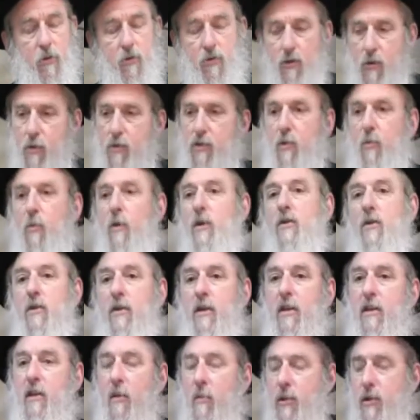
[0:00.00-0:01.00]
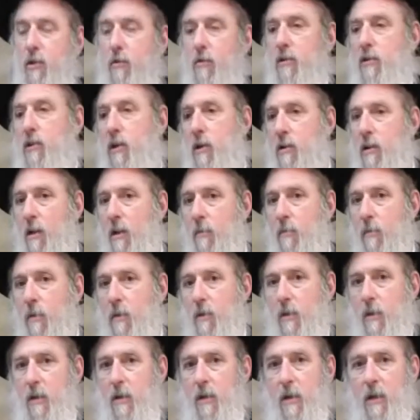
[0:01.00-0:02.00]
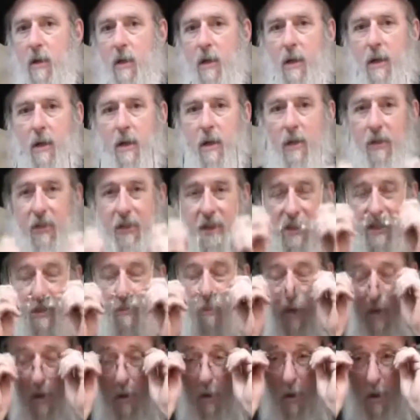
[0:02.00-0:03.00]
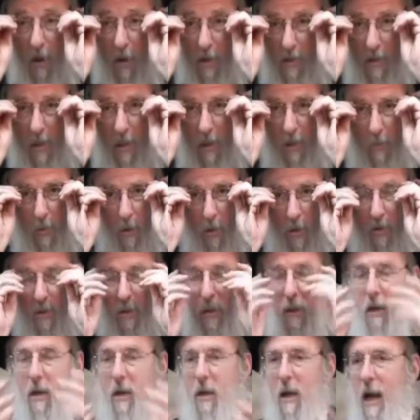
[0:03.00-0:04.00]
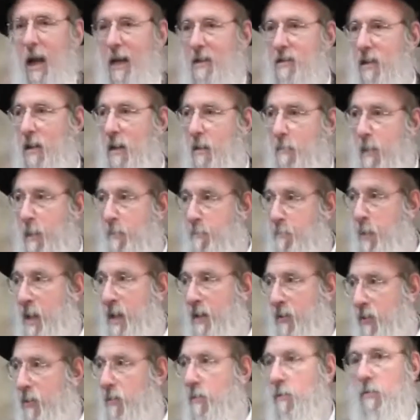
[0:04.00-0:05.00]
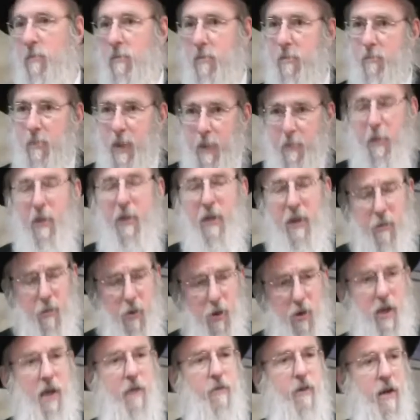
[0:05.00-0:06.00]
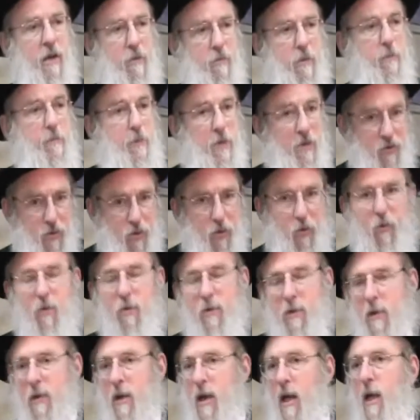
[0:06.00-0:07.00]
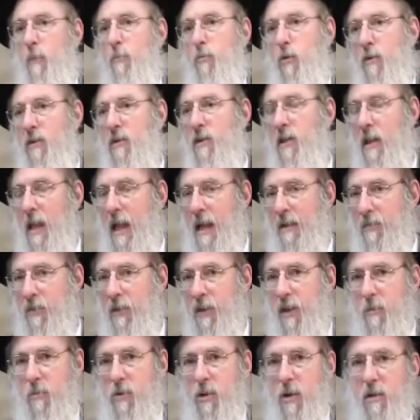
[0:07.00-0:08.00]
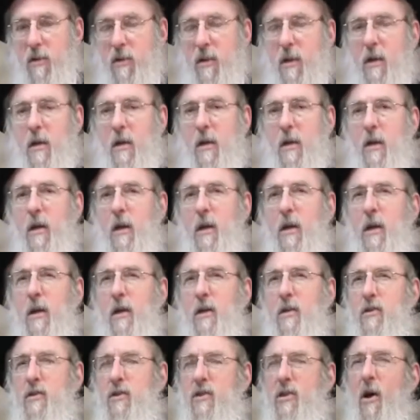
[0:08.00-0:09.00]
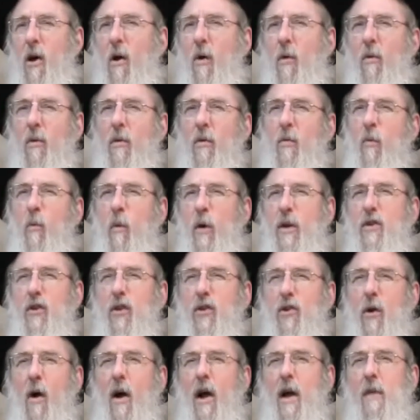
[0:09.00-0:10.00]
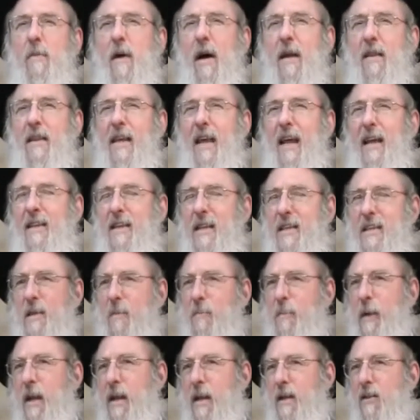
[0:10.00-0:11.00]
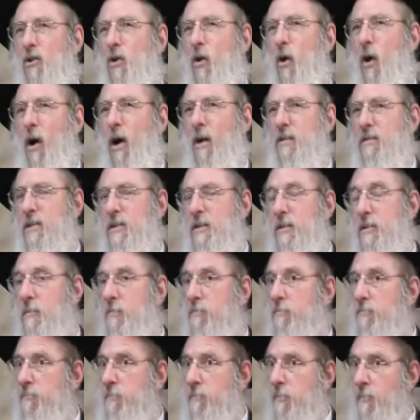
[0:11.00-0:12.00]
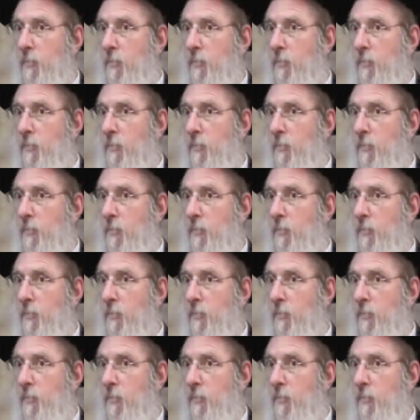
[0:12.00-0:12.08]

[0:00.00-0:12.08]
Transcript: You use them when you need them and you return them. This is because the community has a commitment. People in the community have a commitment to improving the life of the community. So when you talk about the anticipated cost,